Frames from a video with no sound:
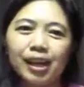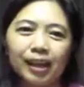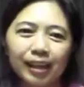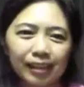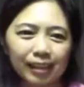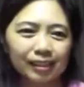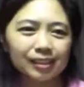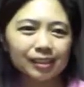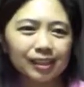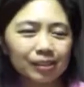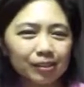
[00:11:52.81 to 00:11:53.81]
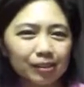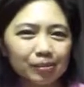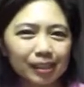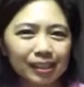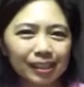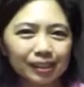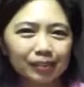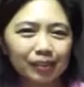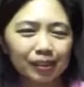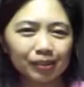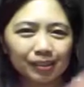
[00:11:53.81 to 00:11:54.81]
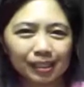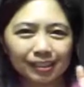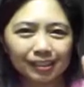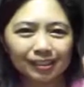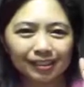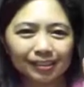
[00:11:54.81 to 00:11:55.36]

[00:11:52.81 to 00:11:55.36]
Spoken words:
I'll see you in my next video lessons.